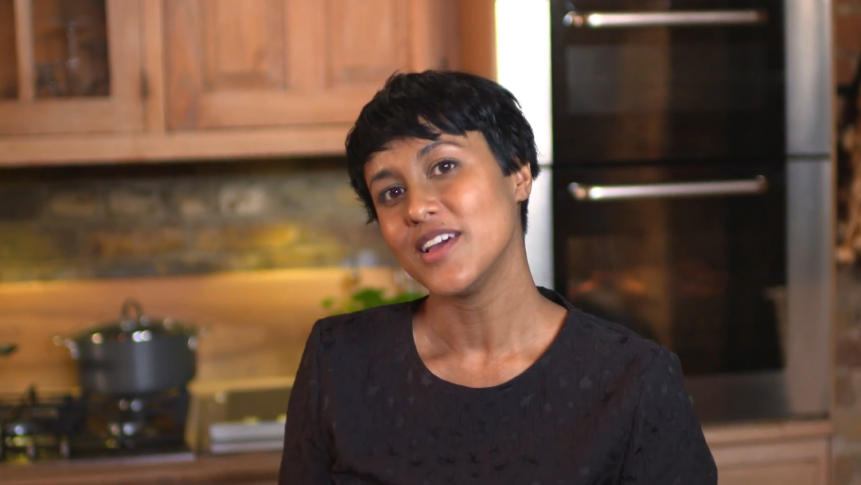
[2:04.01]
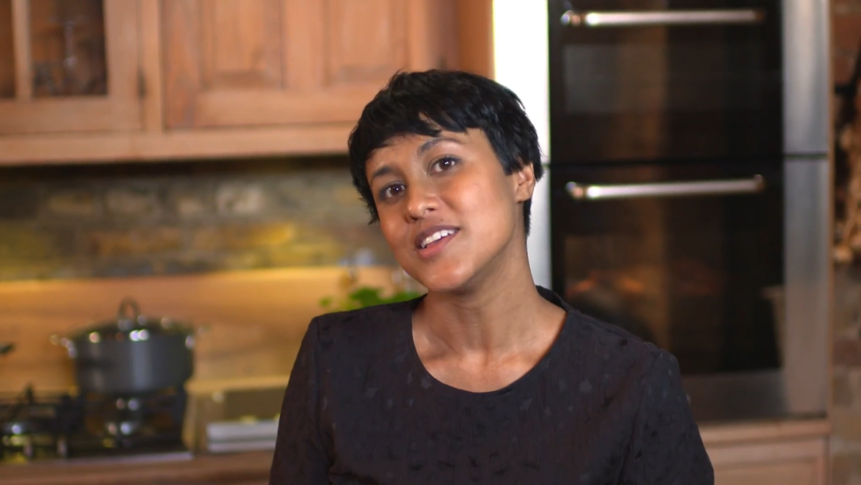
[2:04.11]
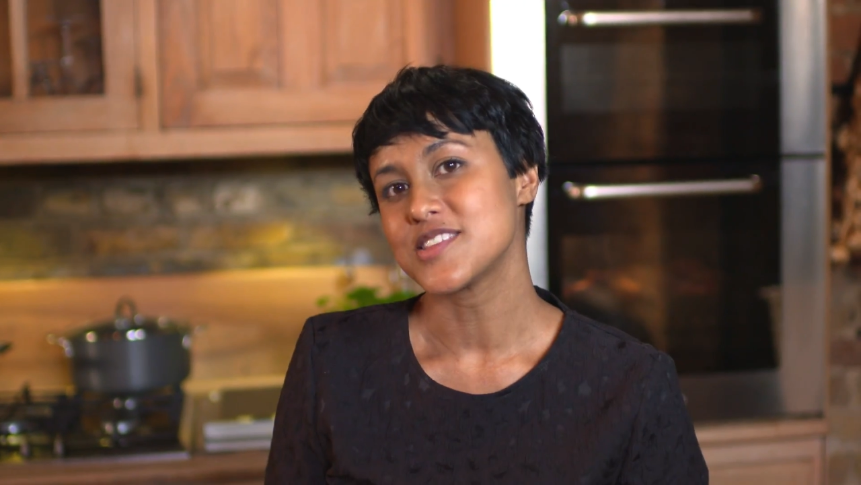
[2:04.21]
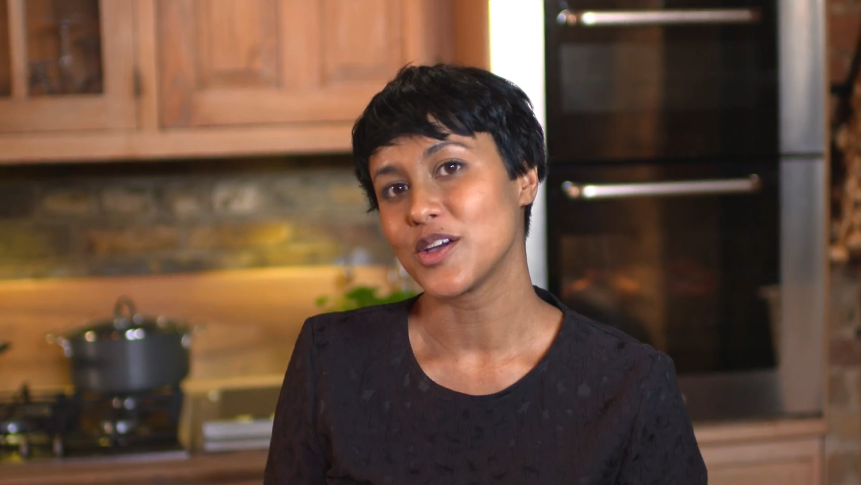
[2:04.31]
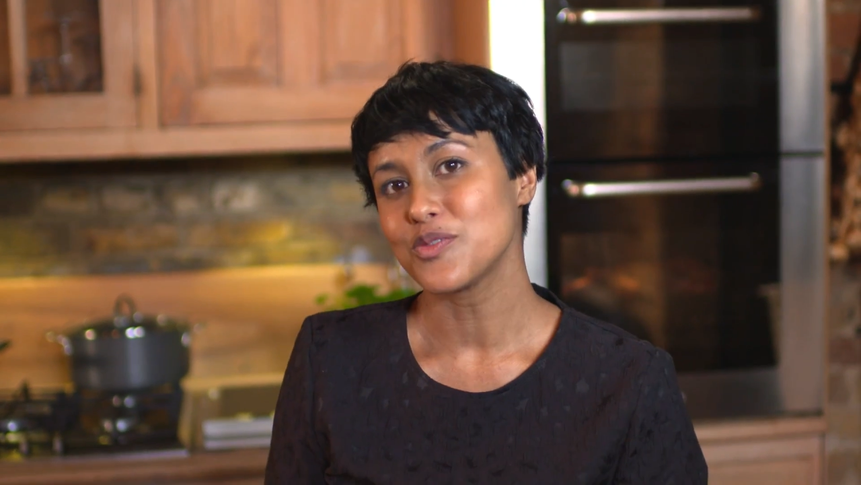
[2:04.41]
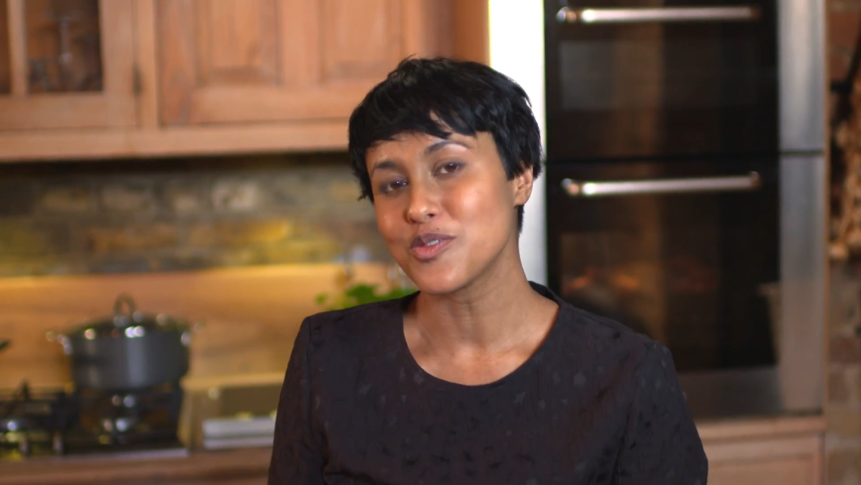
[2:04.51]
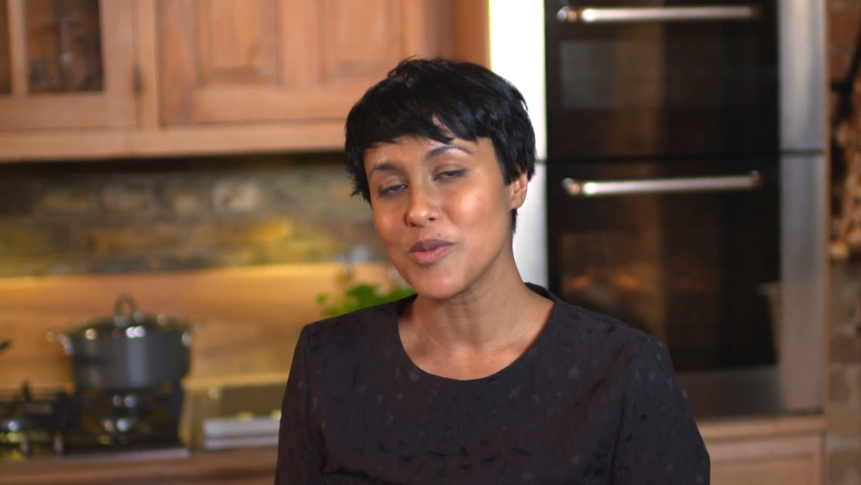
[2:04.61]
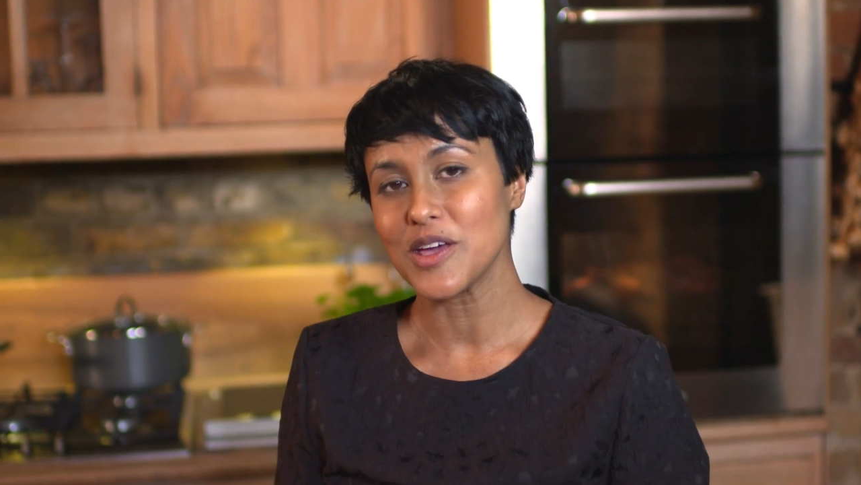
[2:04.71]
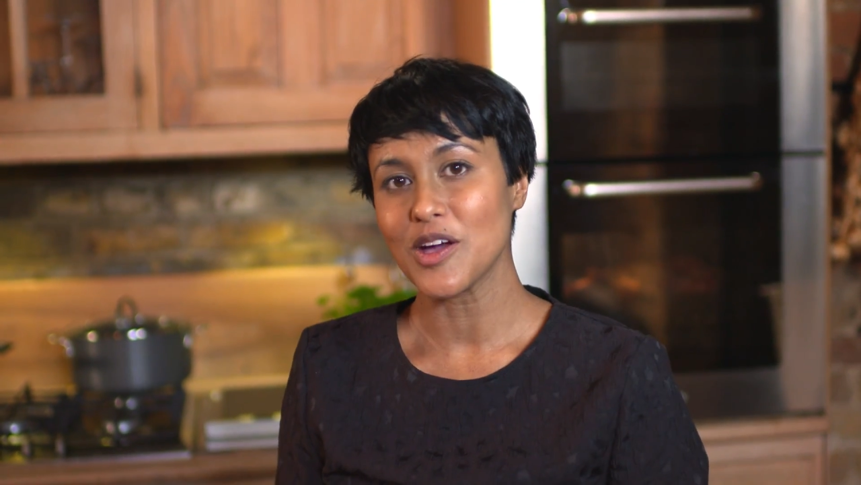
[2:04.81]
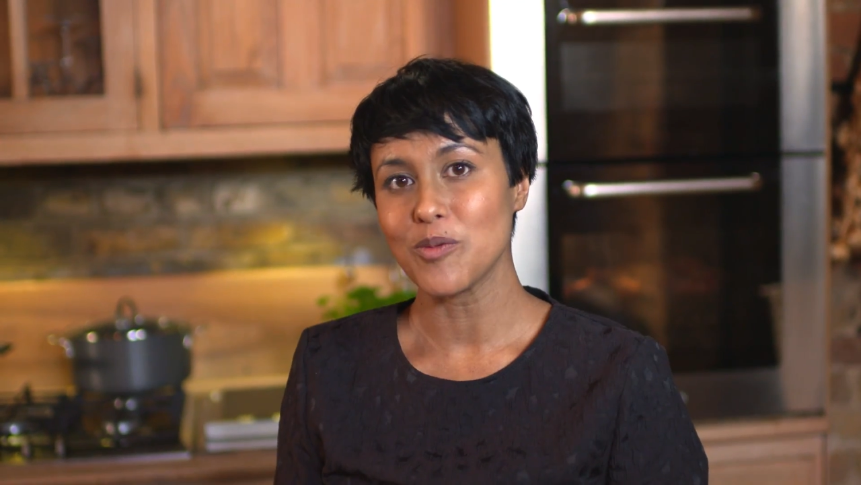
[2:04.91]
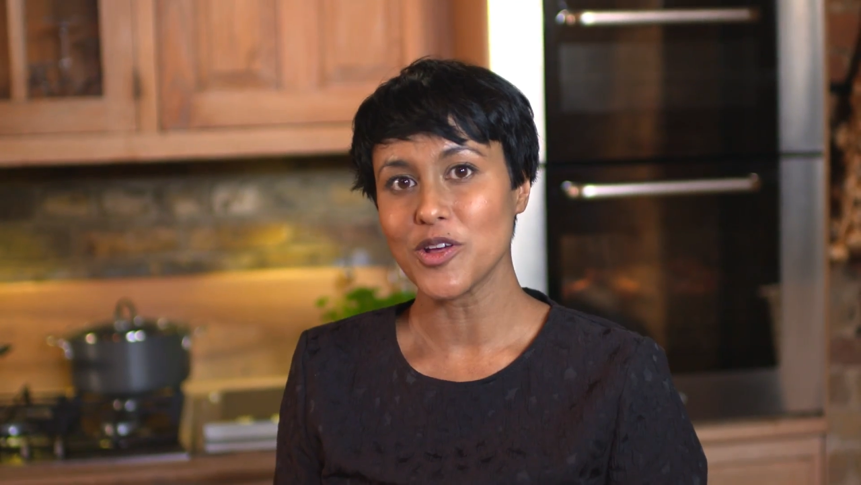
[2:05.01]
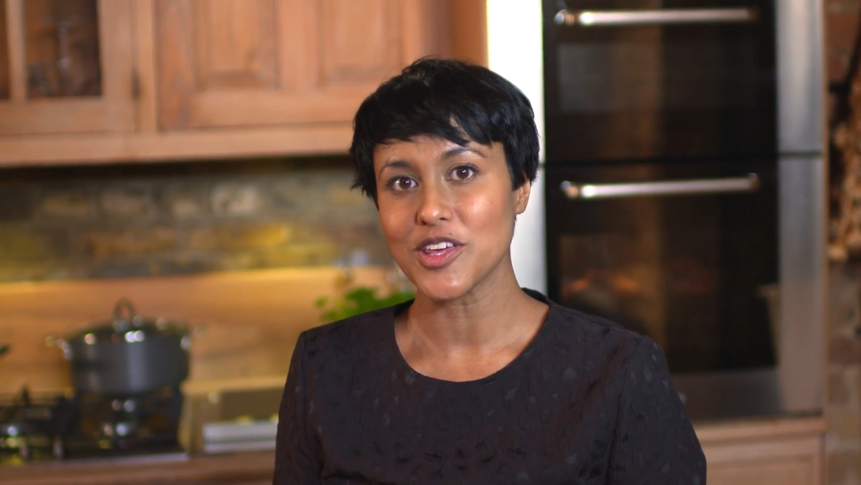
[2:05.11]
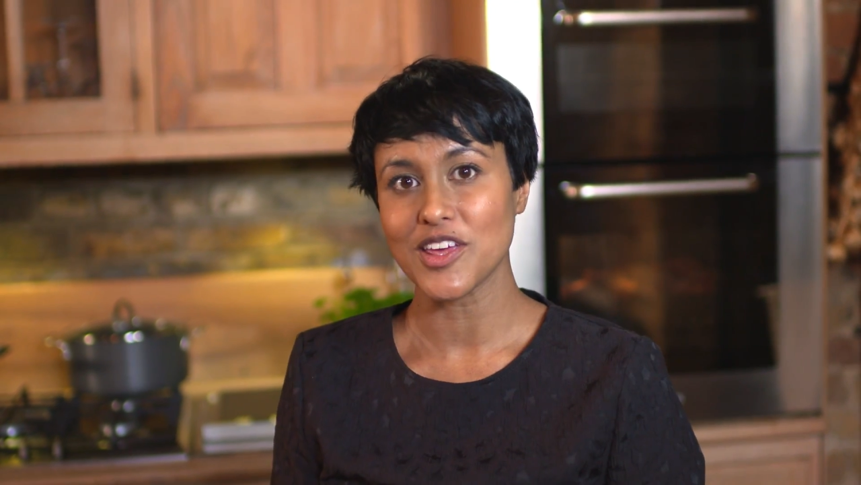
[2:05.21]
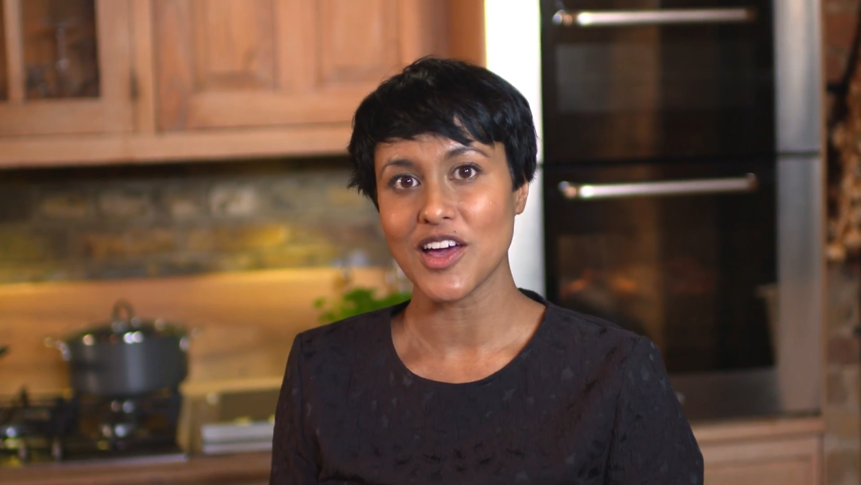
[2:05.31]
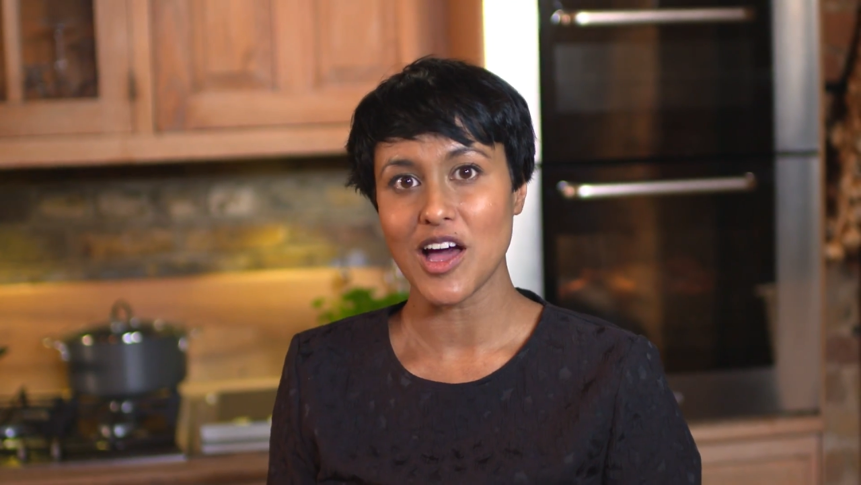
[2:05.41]
so for me, I'm
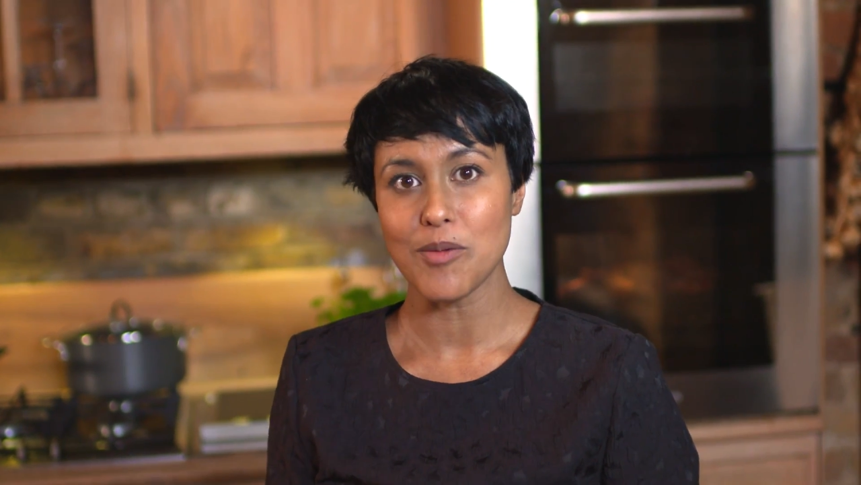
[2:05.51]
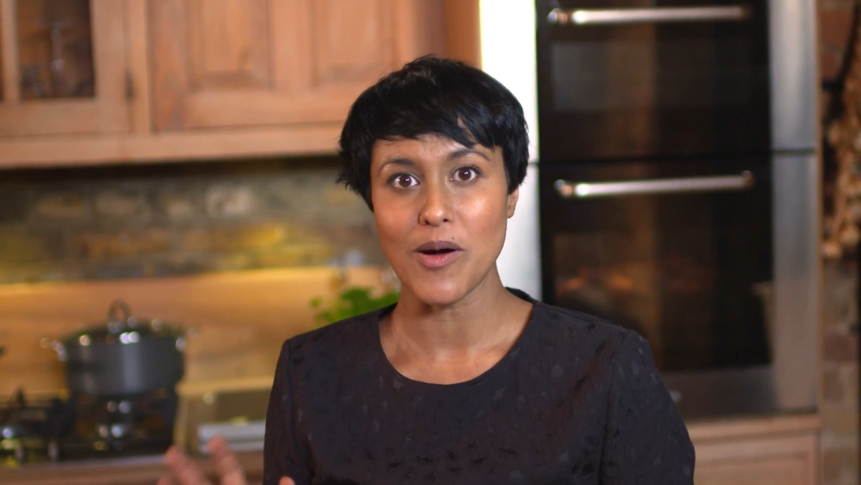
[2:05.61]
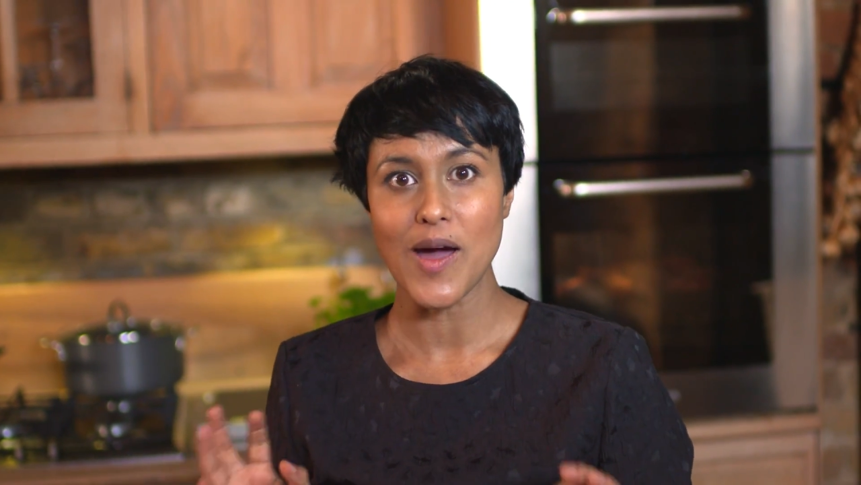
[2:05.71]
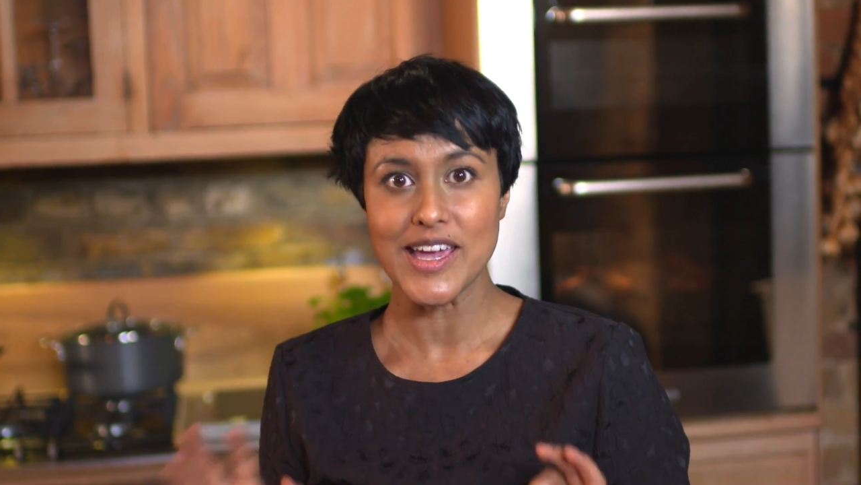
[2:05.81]
looking at about